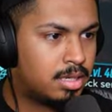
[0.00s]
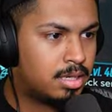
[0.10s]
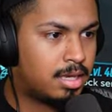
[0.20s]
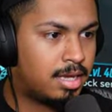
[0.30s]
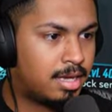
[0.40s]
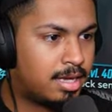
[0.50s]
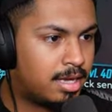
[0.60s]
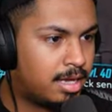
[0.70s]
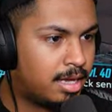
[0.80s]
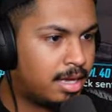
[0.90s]
Hey, hey,
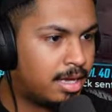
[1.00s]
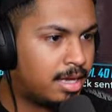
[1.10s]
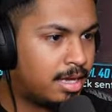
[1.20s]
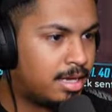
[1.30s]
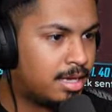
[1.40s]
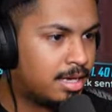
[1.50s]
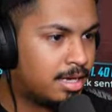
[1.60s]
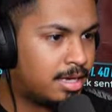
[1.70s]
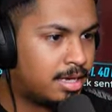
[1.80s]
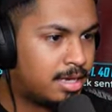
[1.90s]
hey. Well
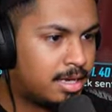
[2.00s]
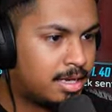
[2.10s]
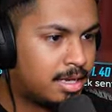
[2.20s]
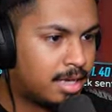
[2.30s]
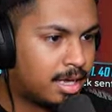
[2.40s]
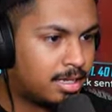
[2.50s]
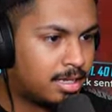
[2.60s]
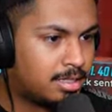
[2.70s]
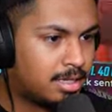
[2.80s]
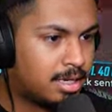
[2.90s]
and a
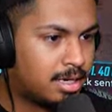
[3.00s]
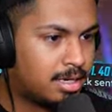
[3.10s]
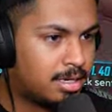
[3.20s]
legendary?